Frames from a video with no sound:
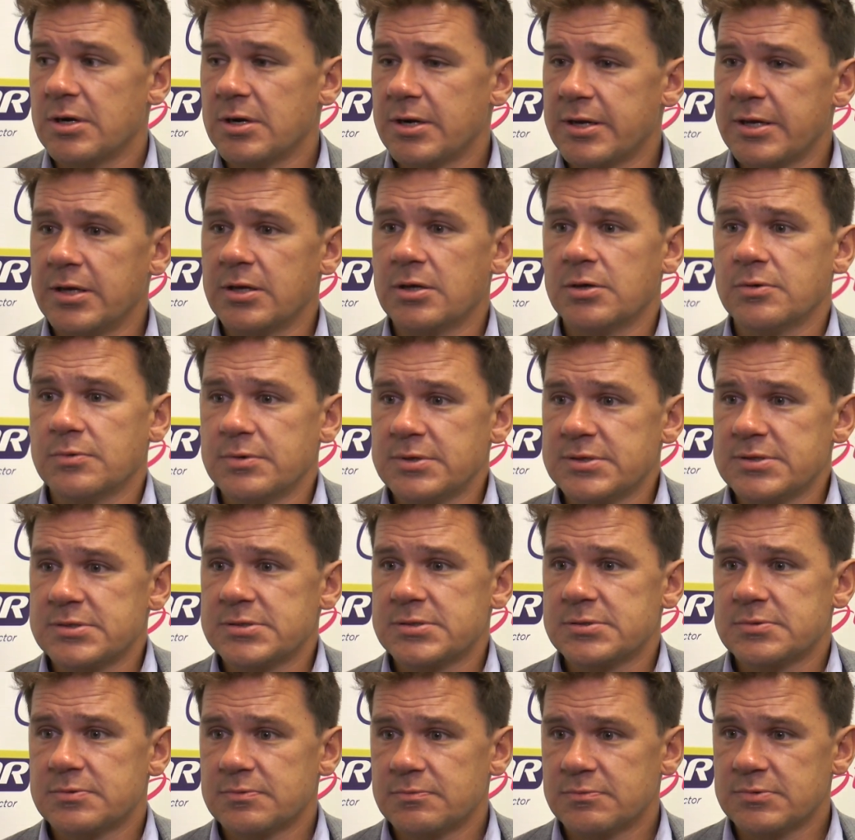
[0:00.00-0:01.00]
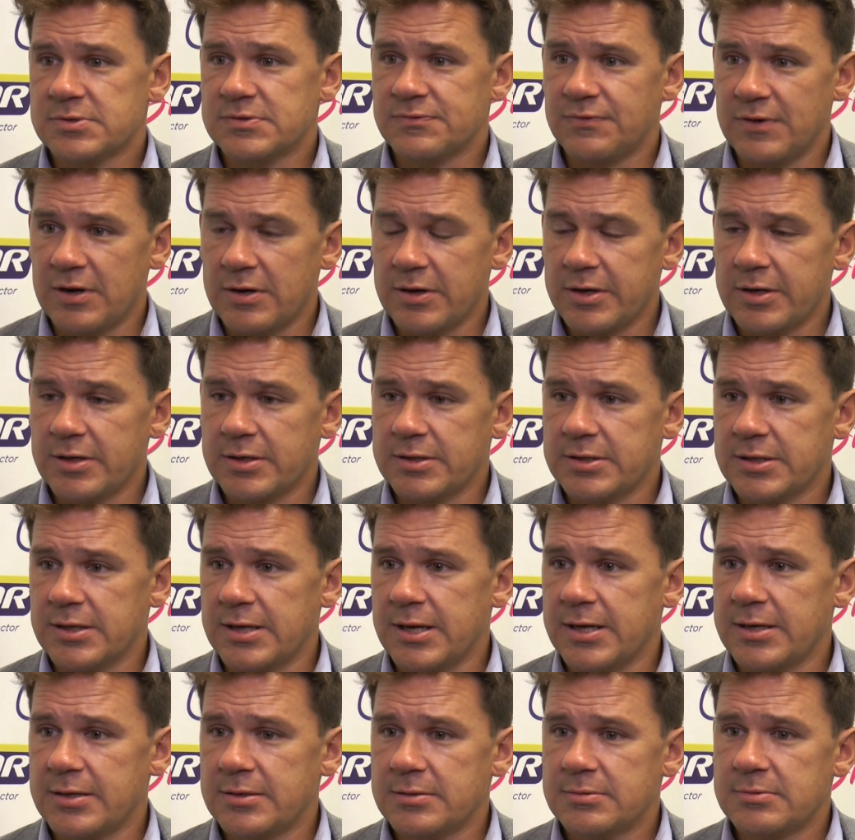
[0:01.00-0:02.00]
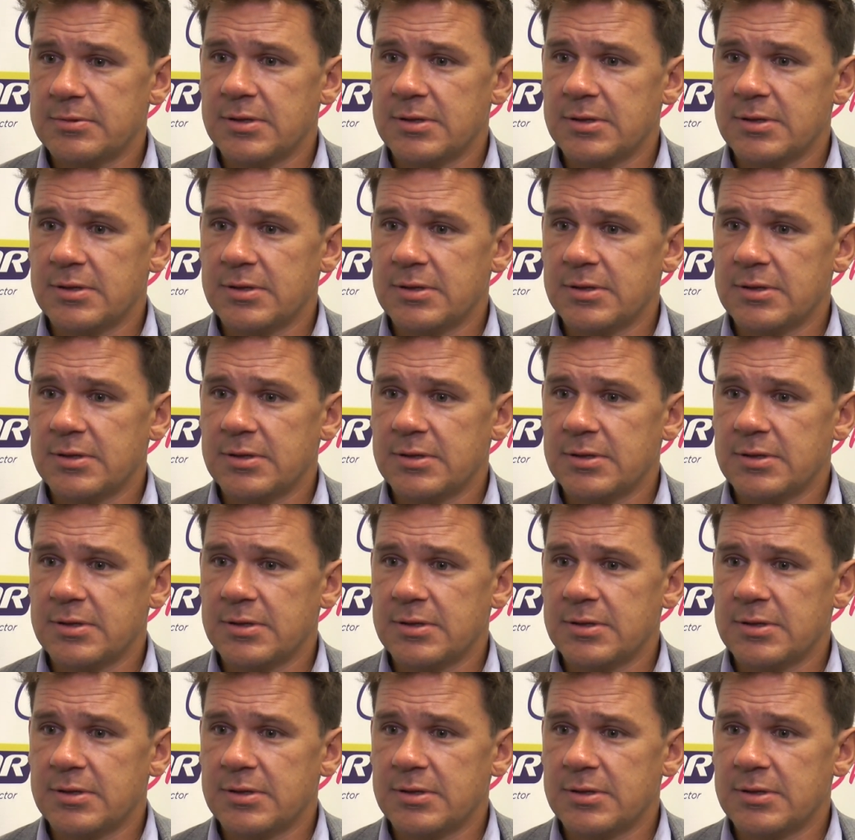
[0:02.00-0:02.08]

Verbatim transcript: our kill was was very good tonight.